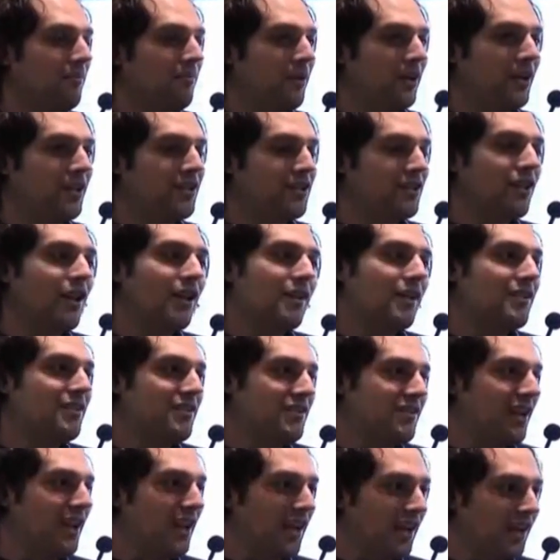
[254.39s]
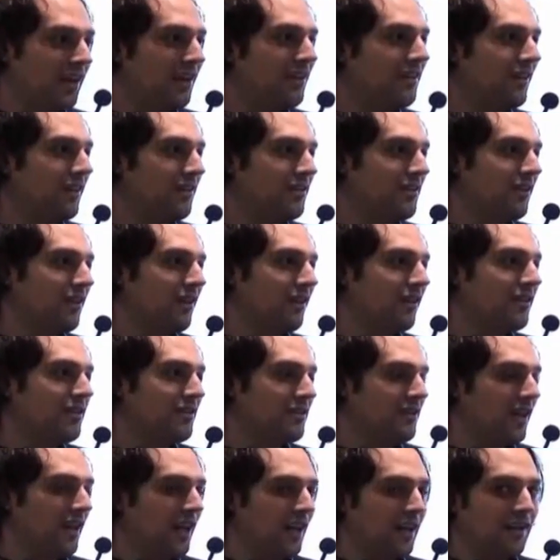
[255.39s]
But it's not insane. It's not
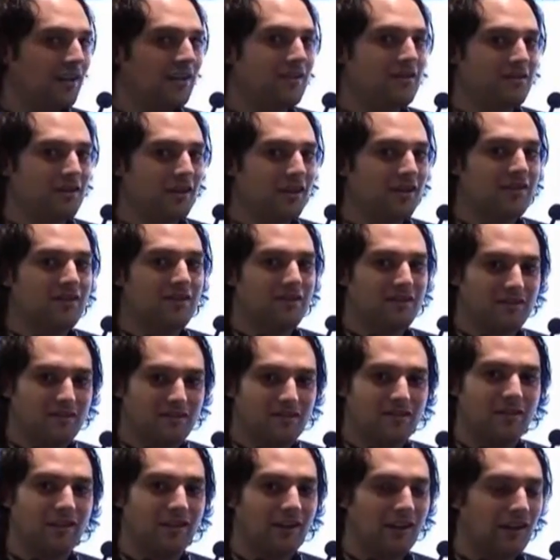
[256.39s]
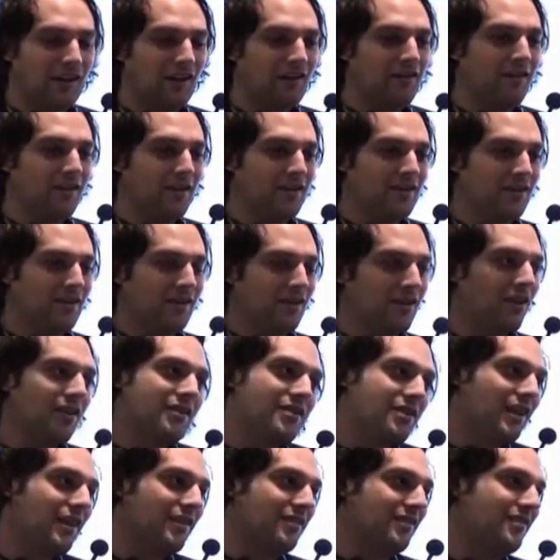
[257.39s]
insane. It's just, you know, it's a
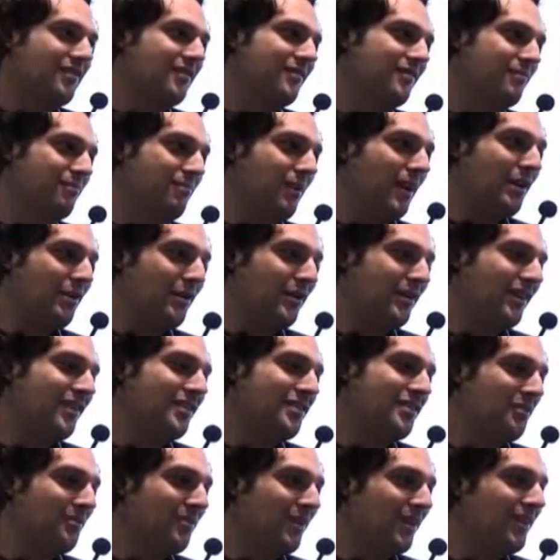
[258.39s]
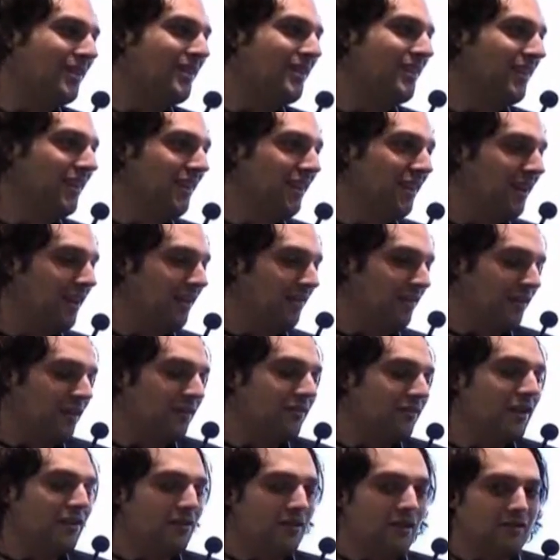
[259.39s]
Kontakt-powered instrument. If you can
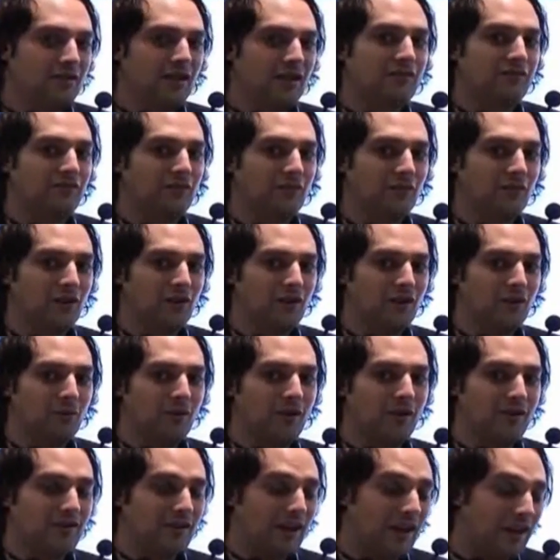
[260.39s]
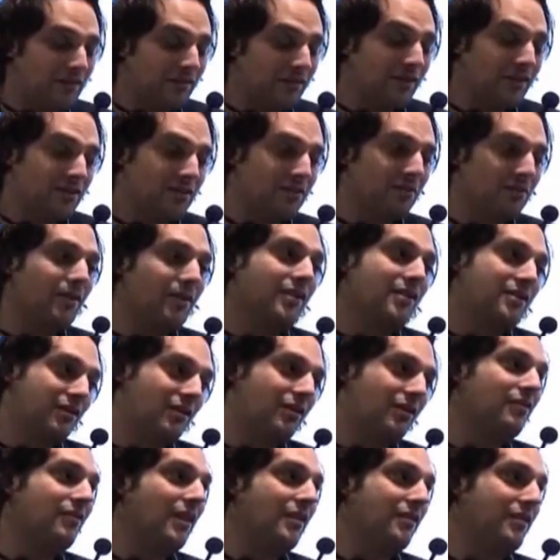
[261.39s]
run Kontakt 4 with other instruments, you
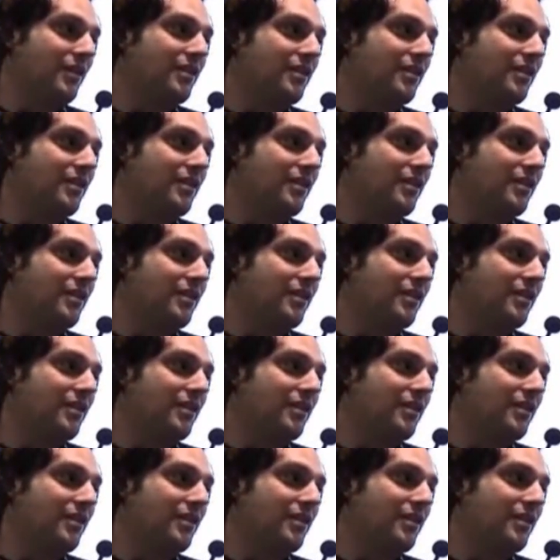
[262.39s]
can run